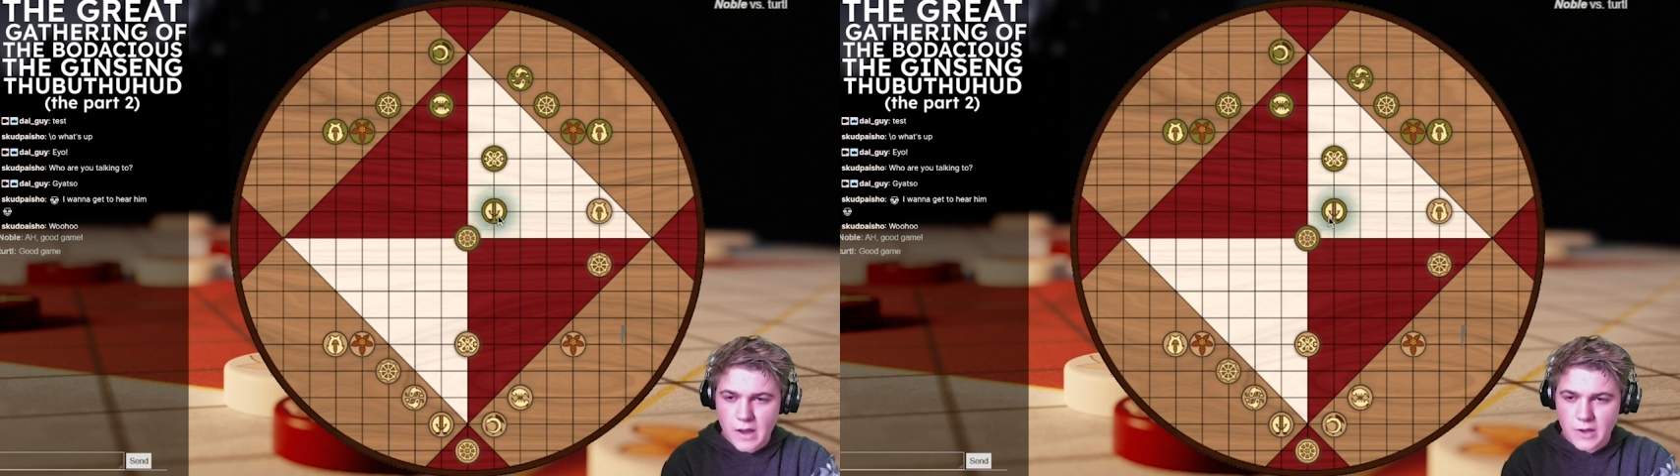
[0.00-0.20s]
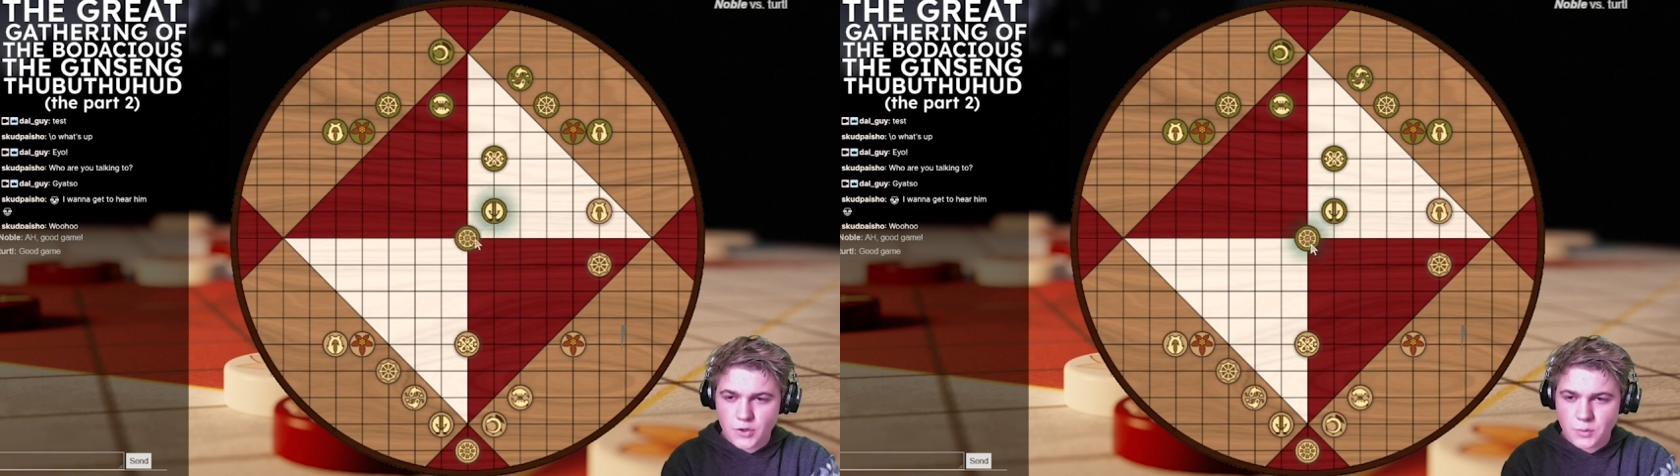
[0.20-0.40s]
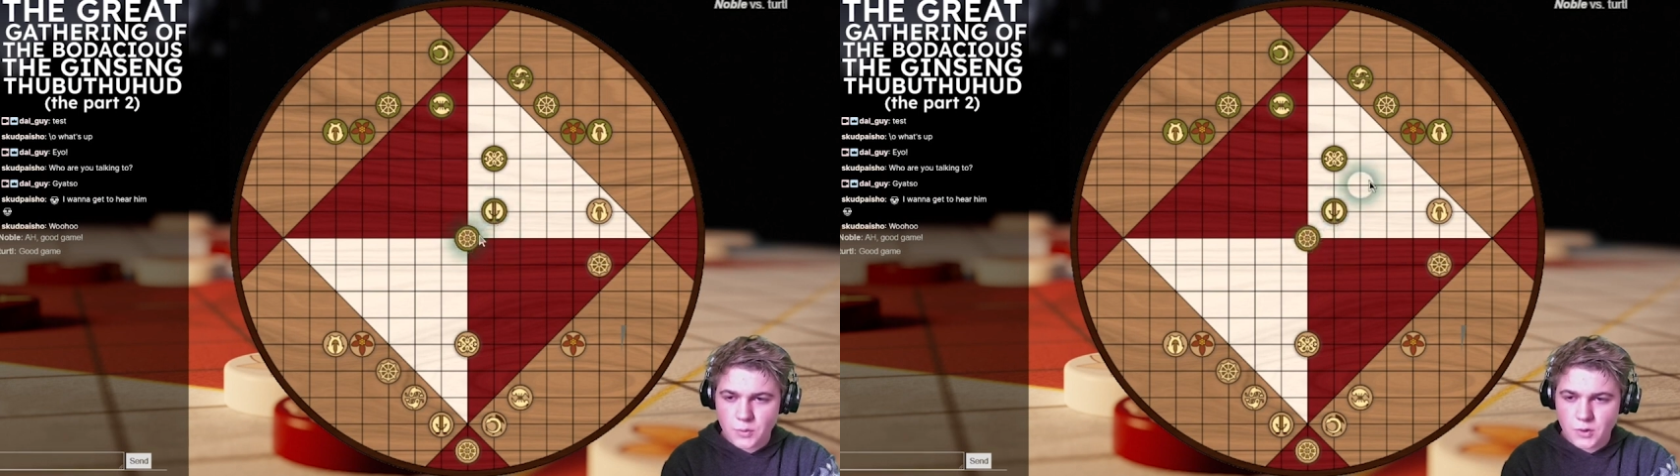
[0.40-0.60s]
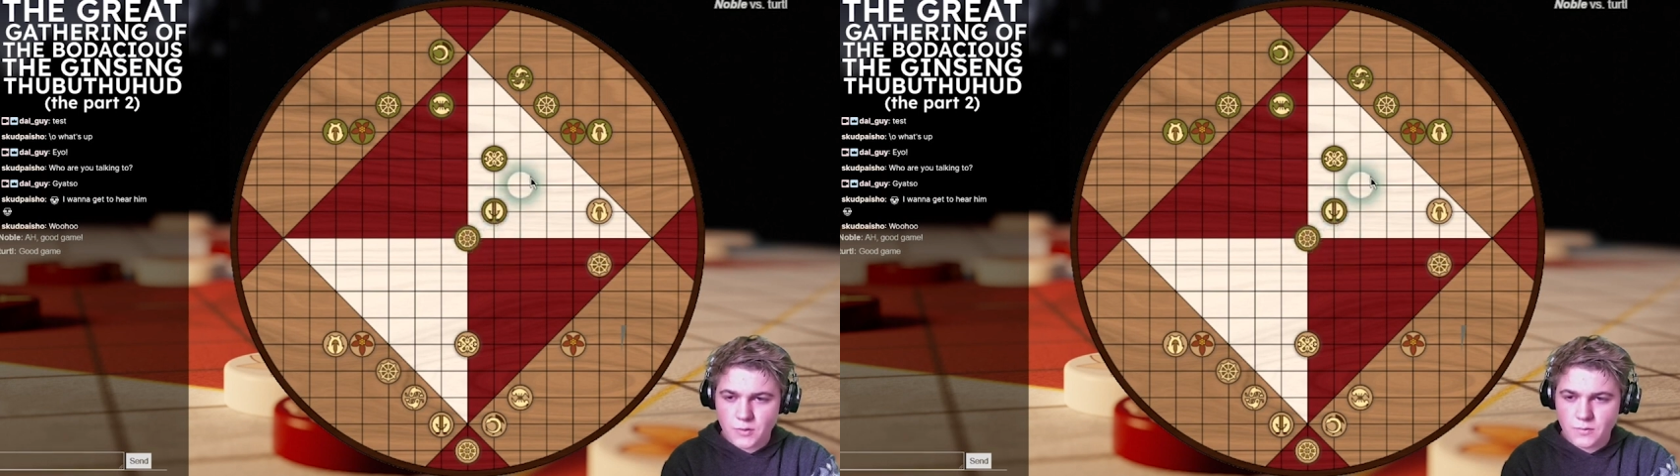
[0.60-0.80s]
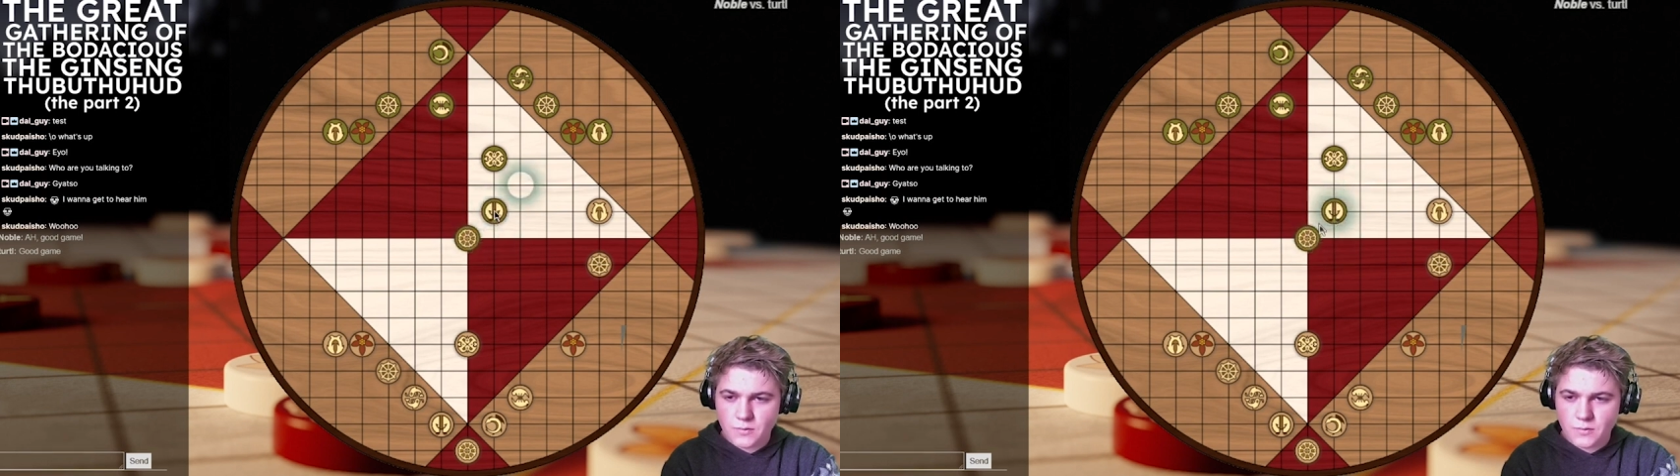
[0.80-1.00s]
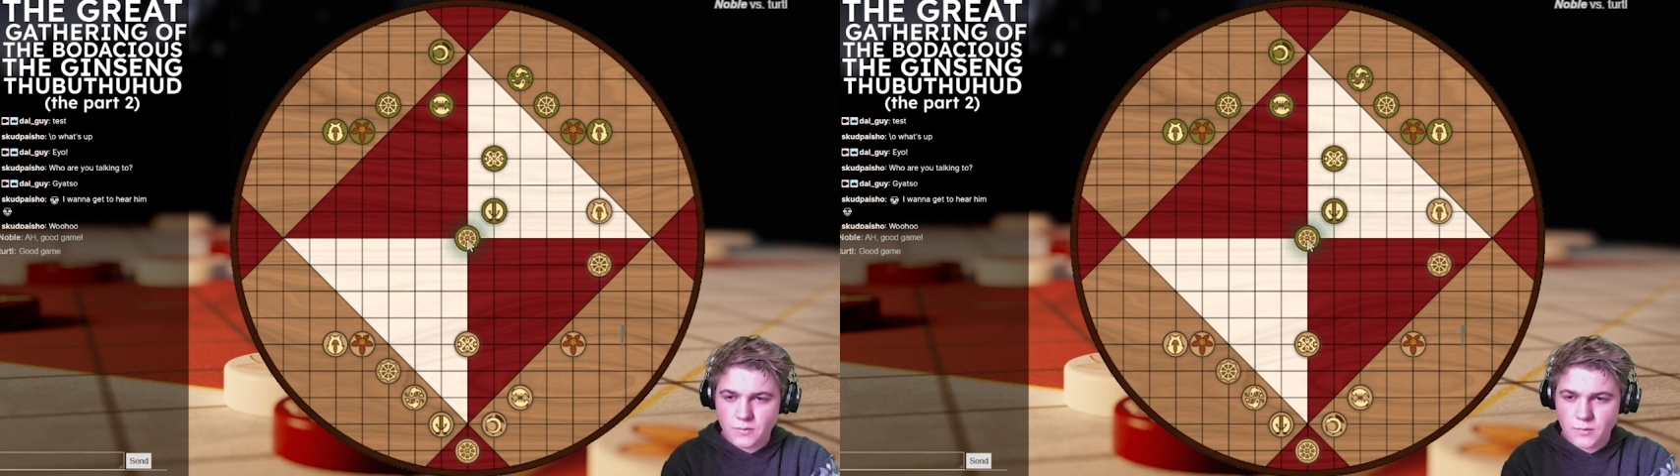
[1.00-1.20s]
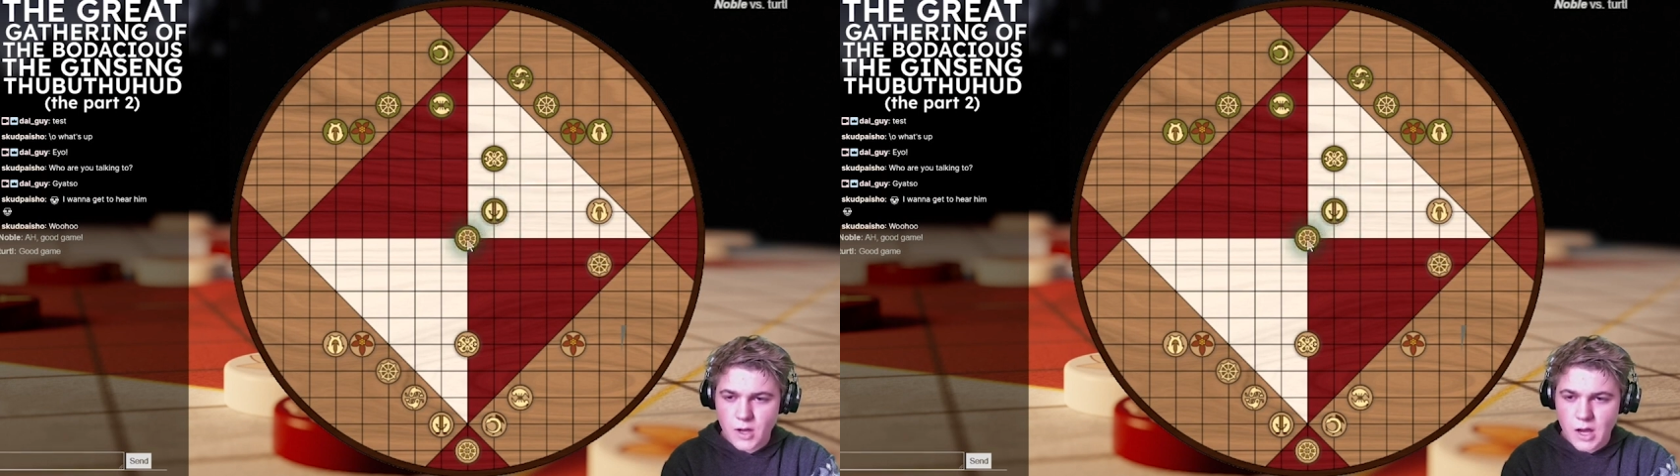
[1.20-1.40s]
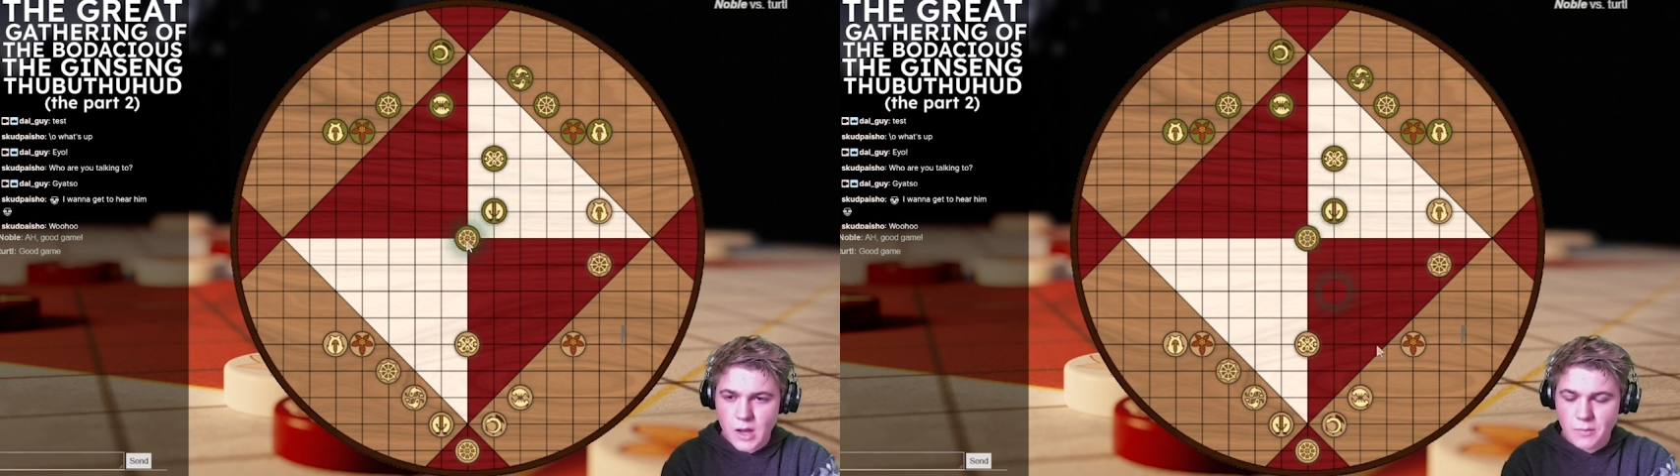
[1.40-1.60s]
badge roll
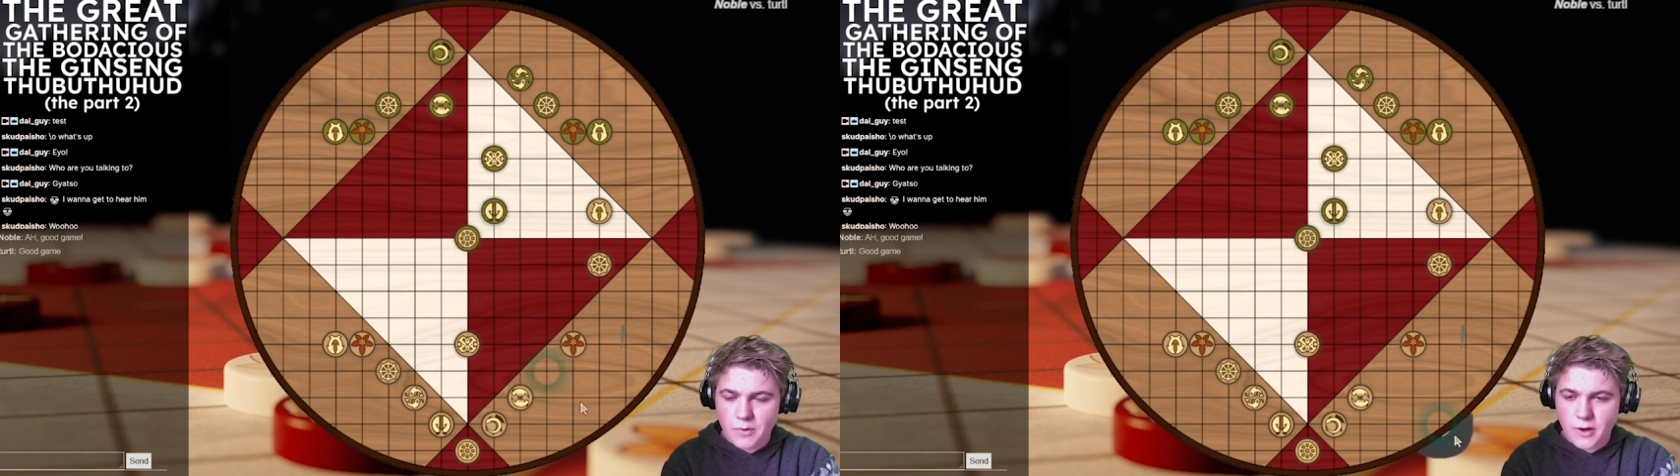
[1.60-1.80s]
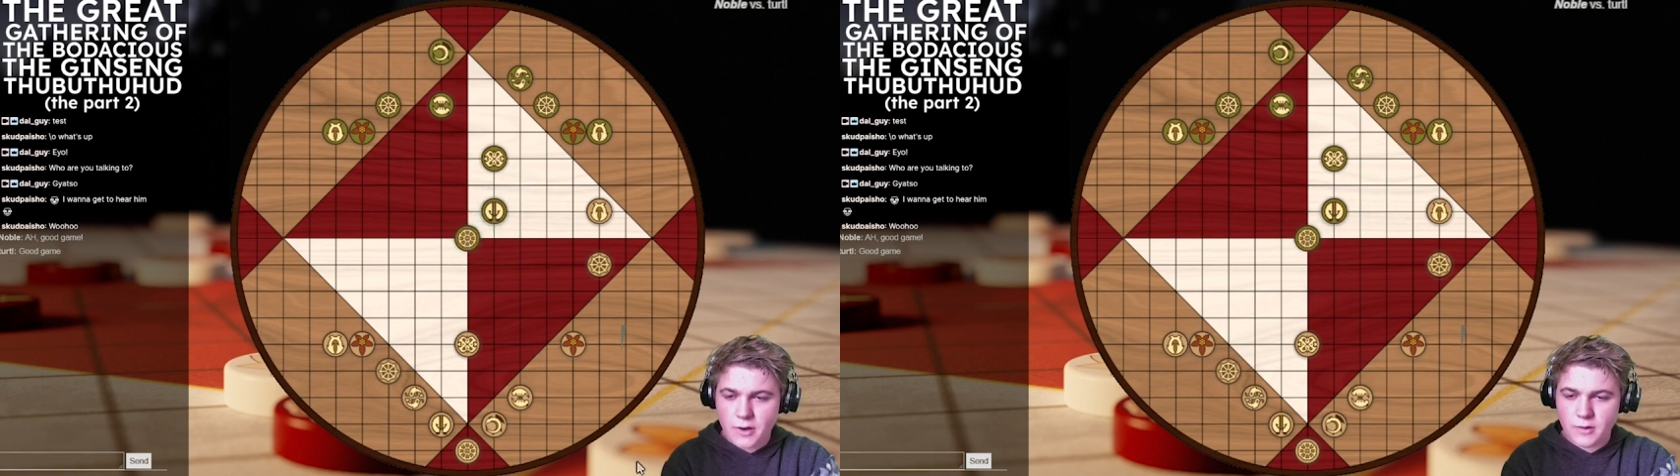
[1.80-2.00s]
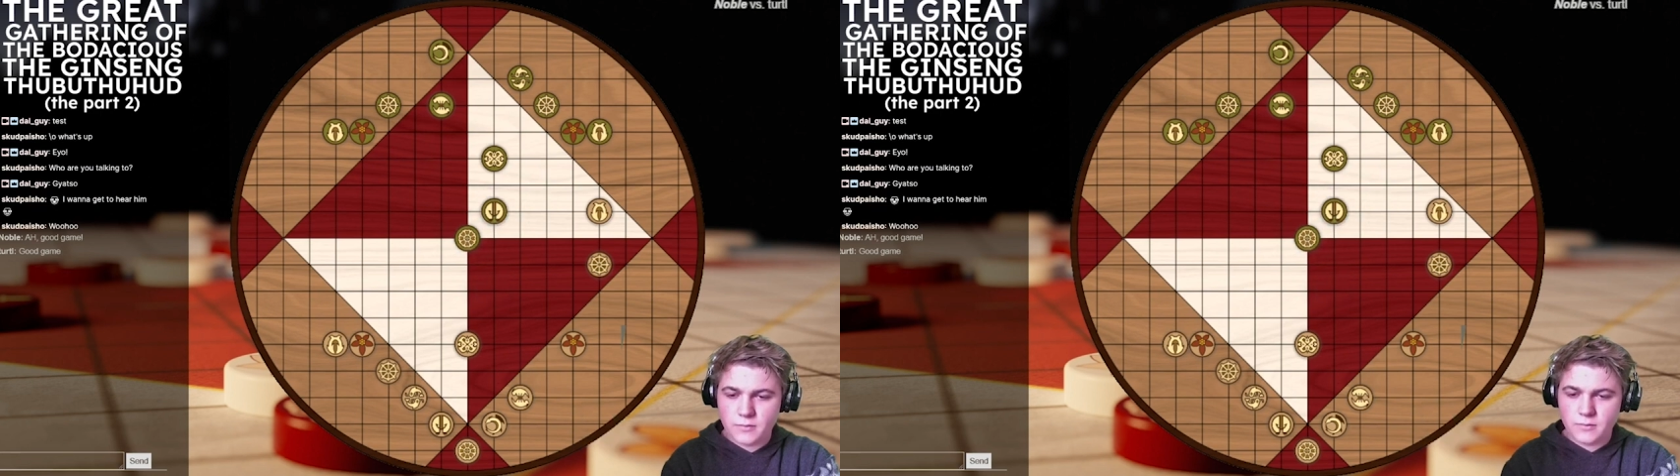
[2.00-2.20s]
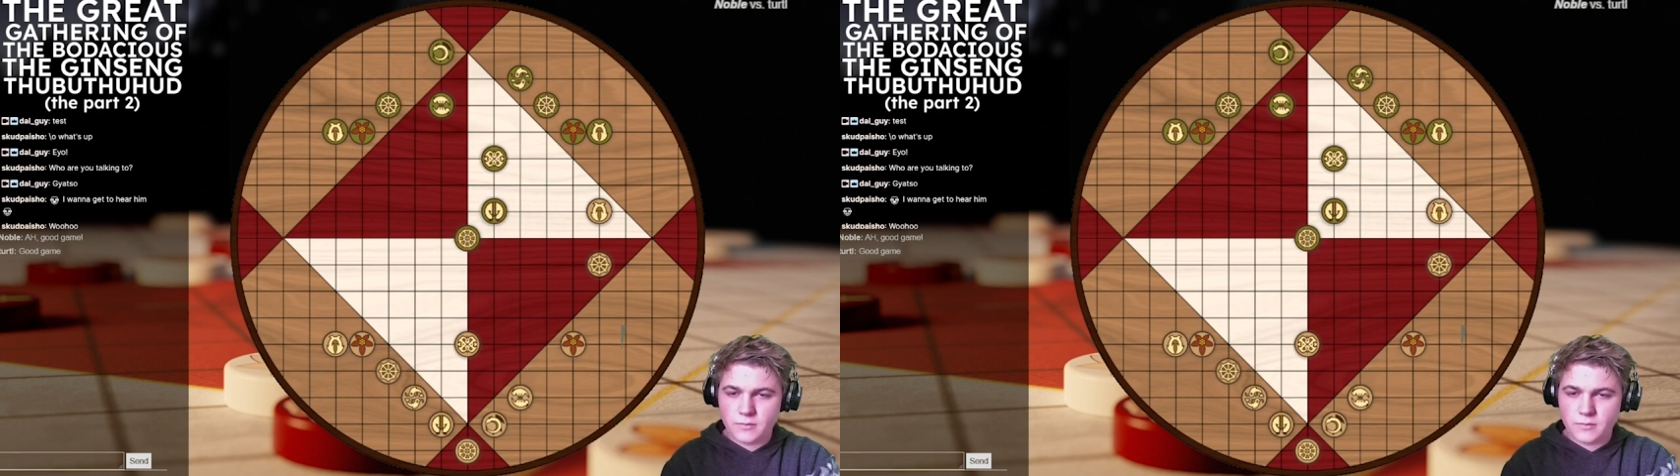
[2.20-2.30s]
hop there.